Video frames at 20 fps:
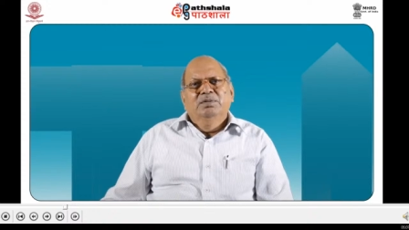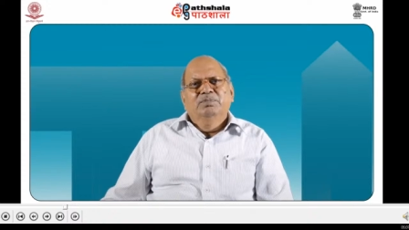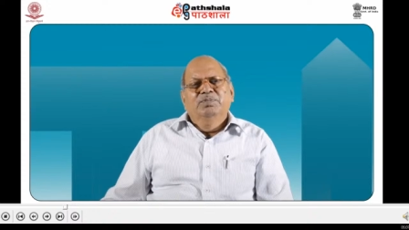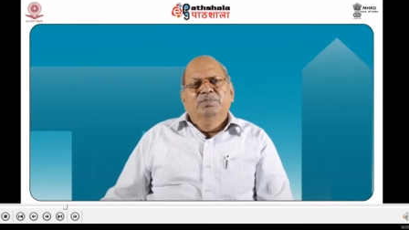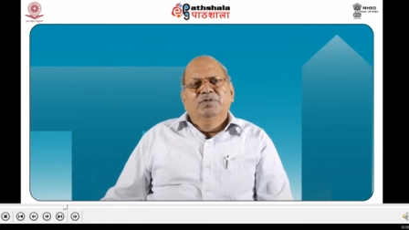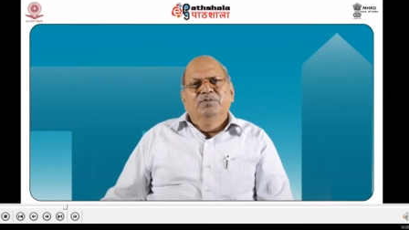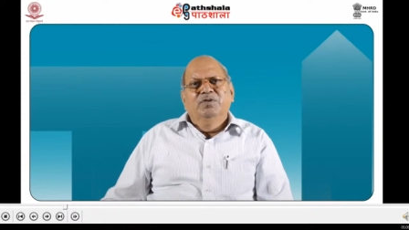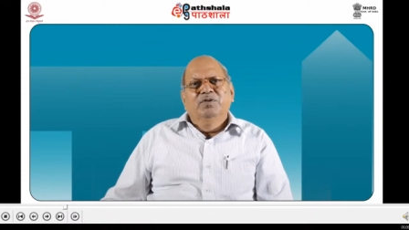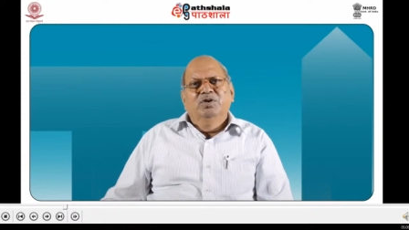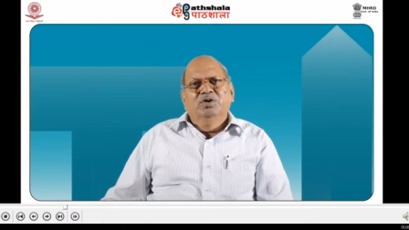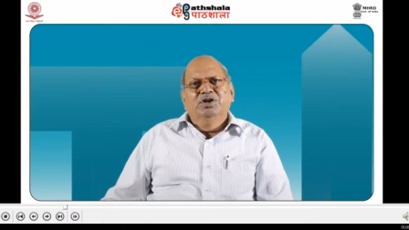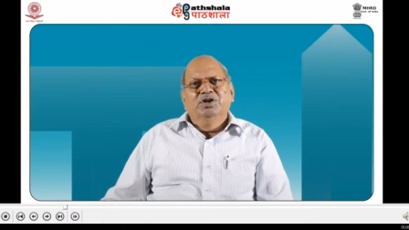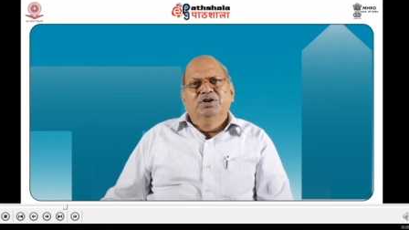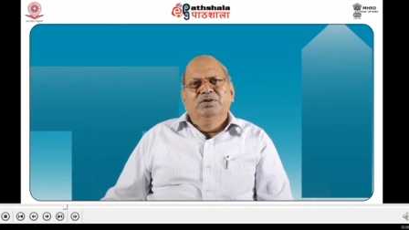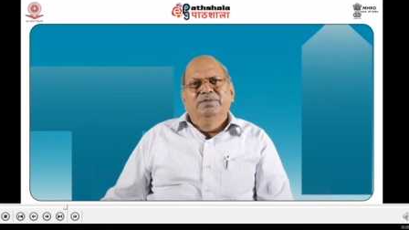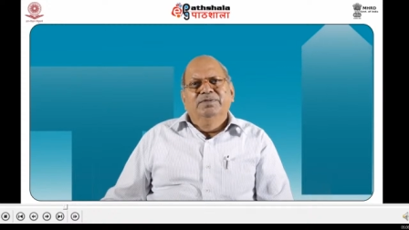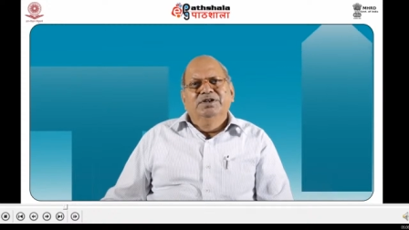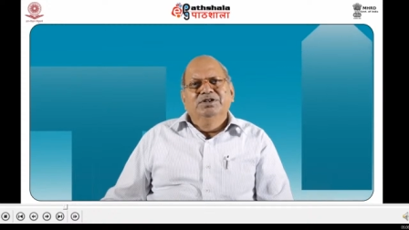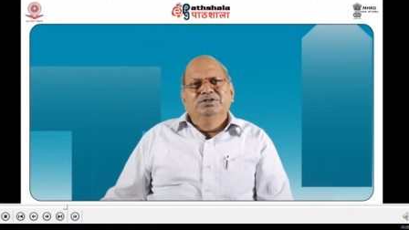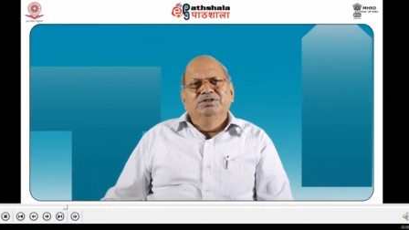Before
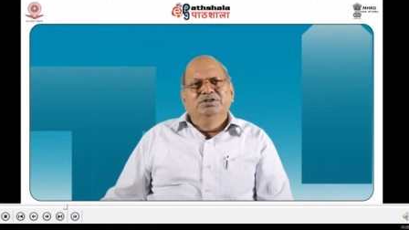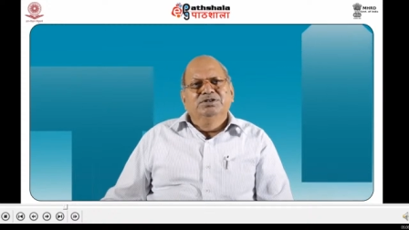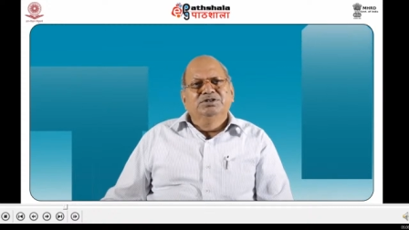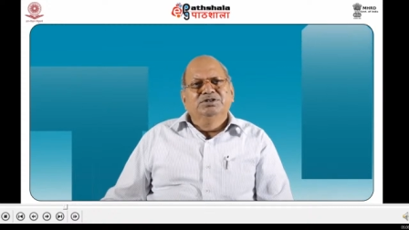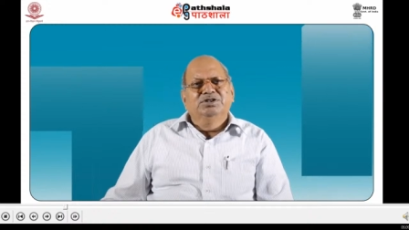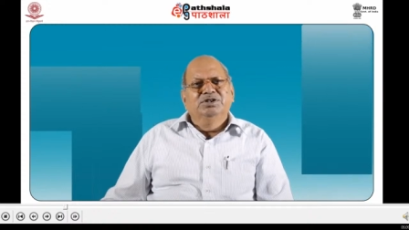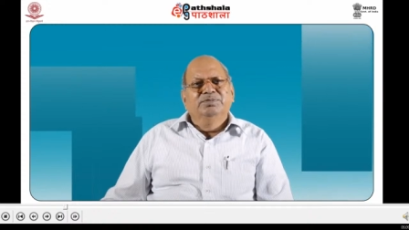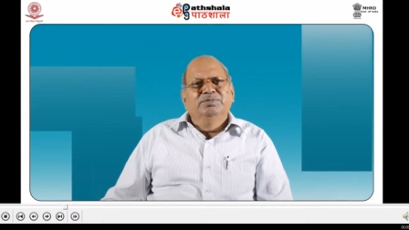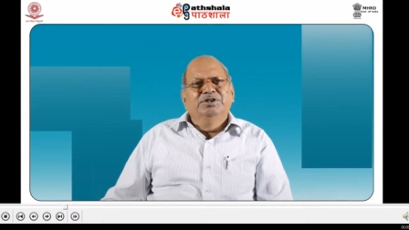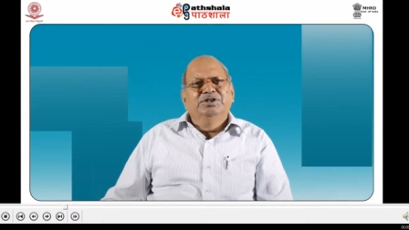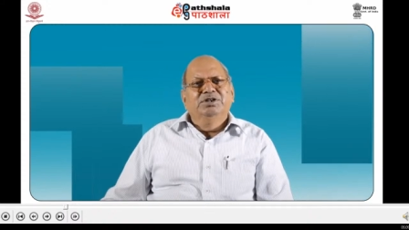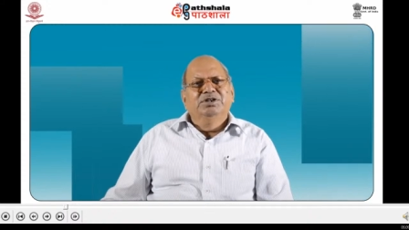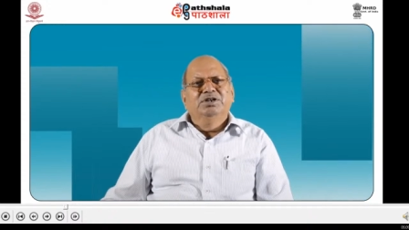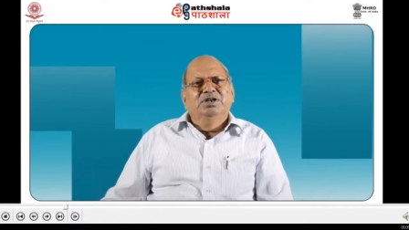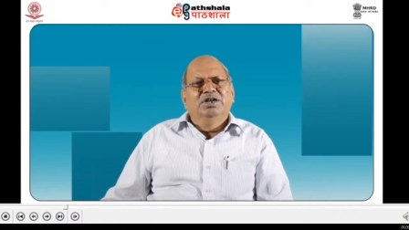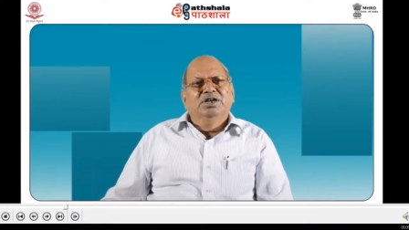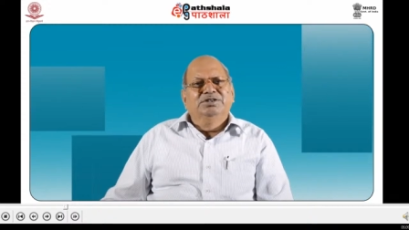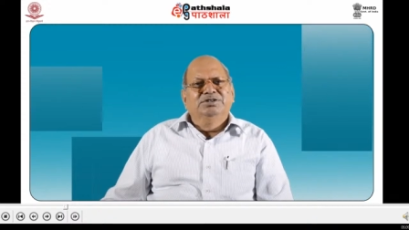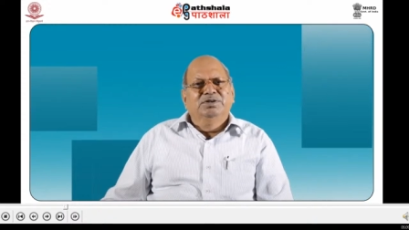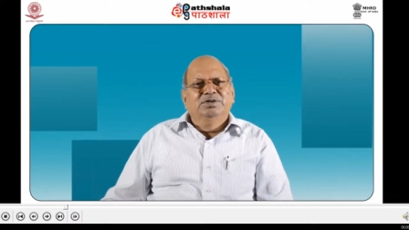giving systematic
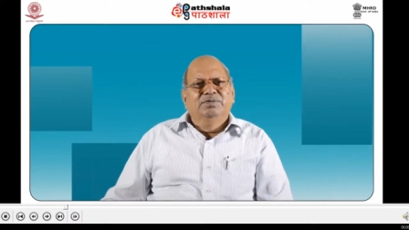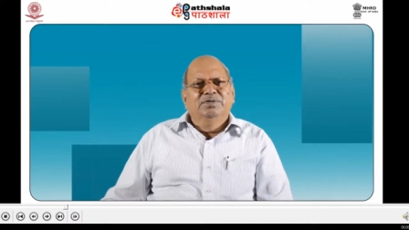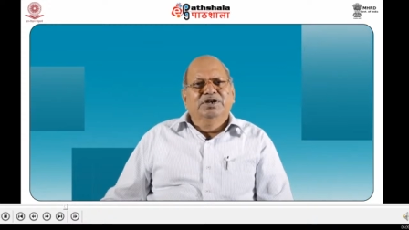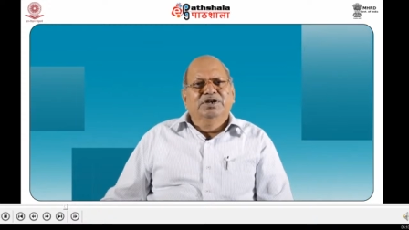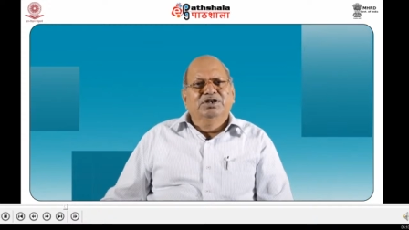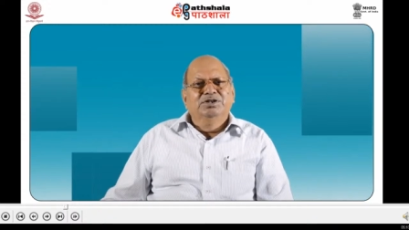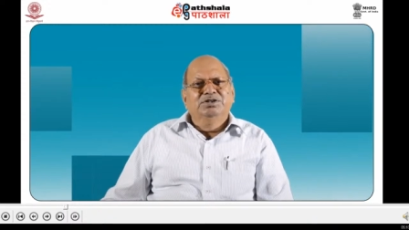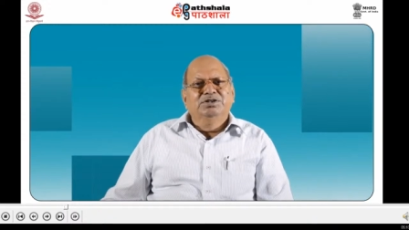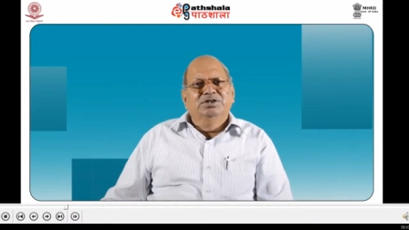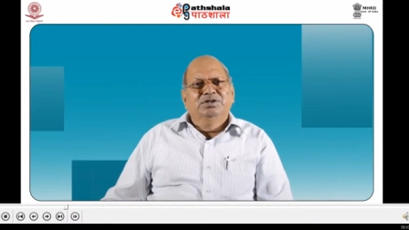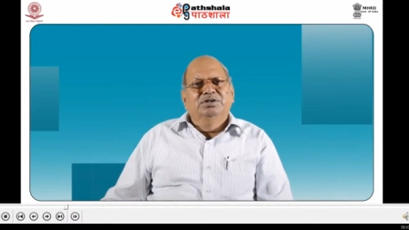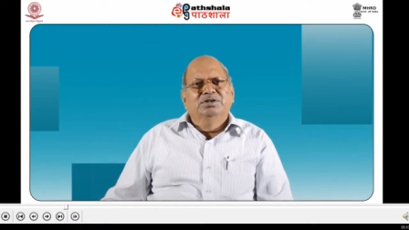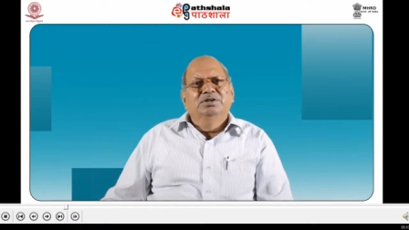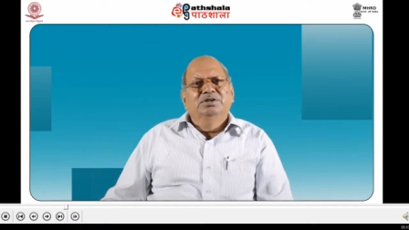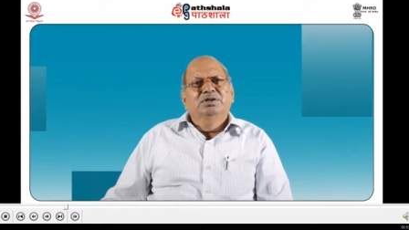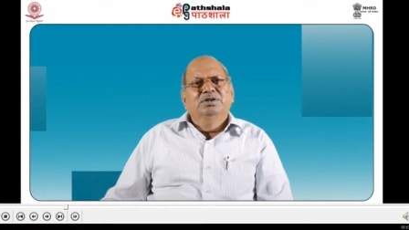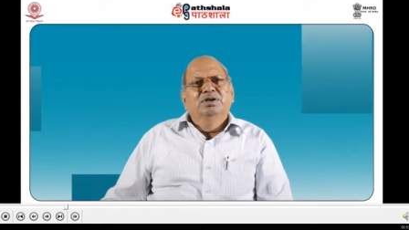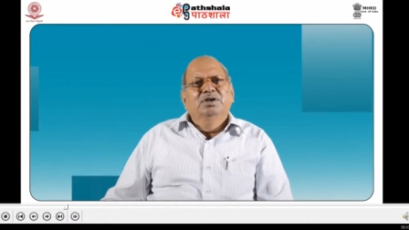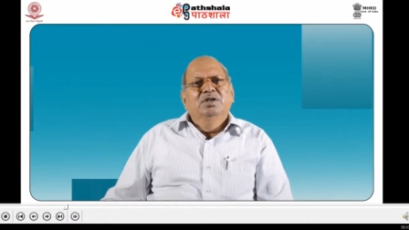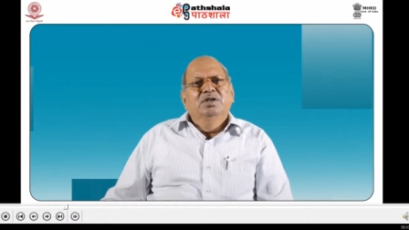classification
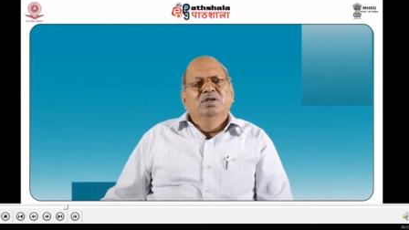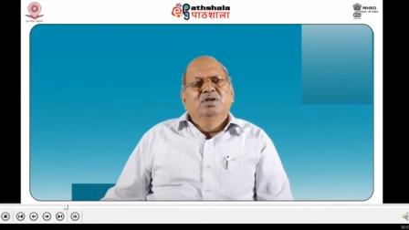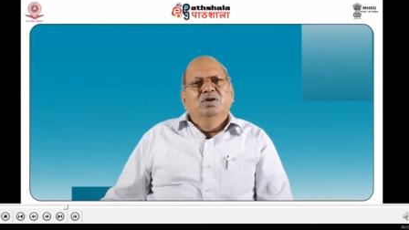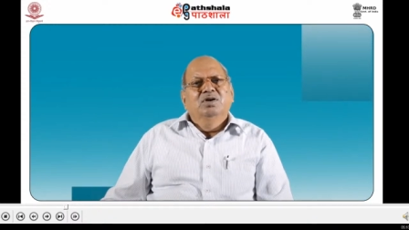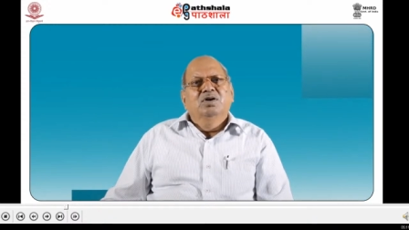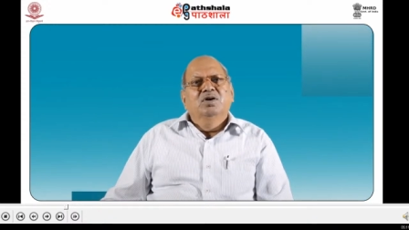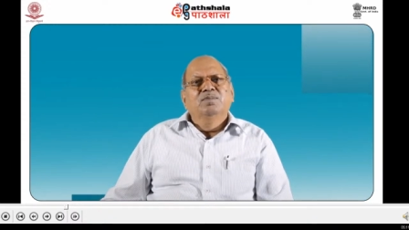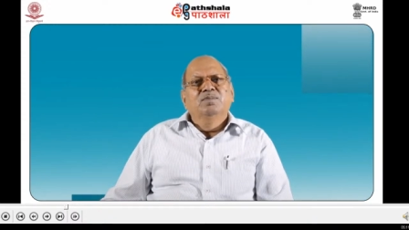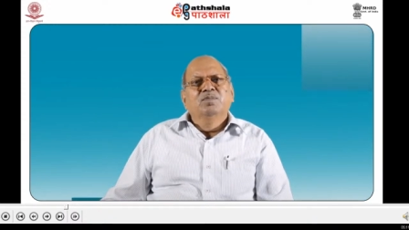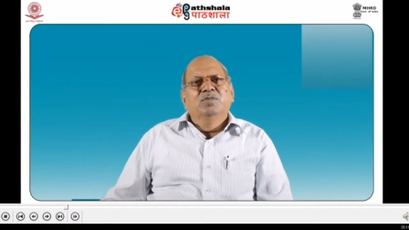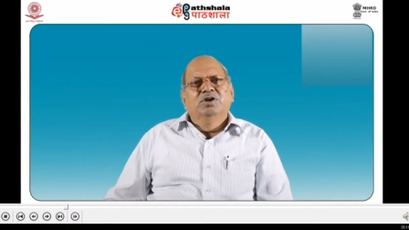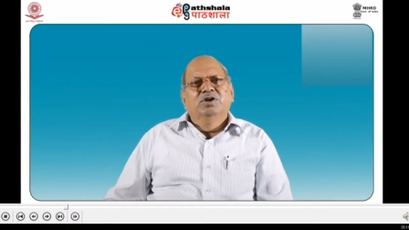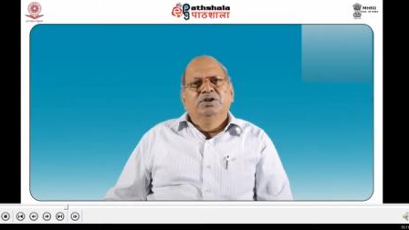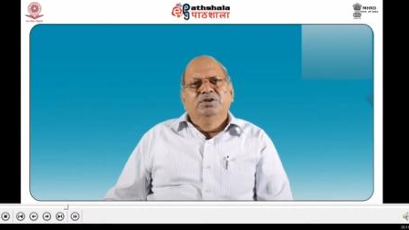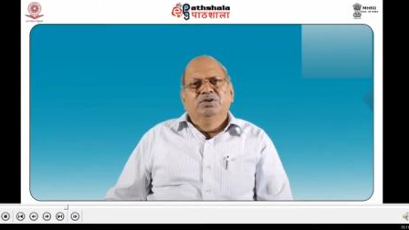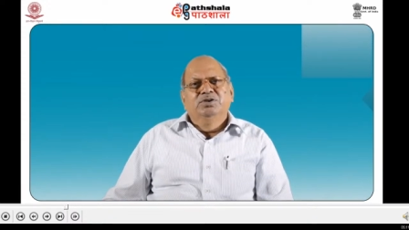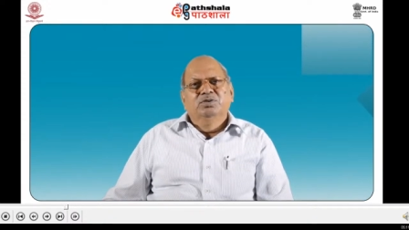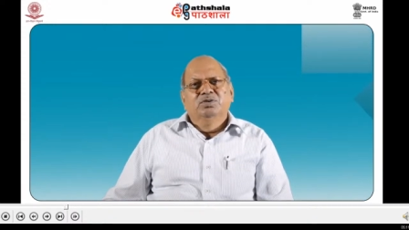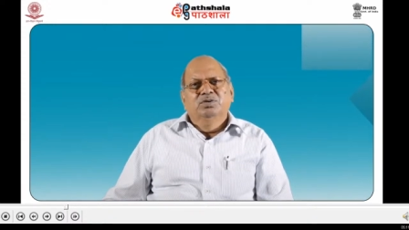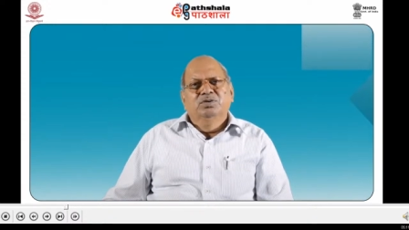of
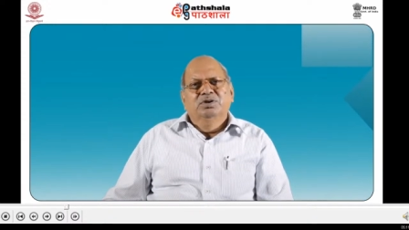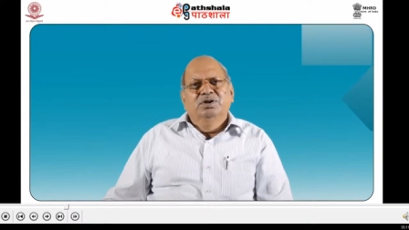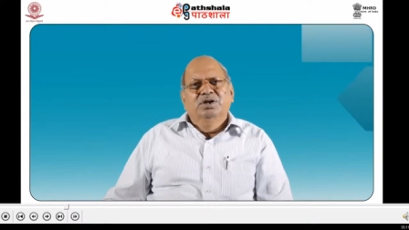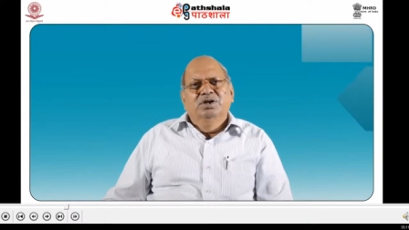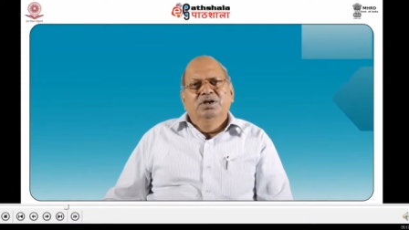molecule,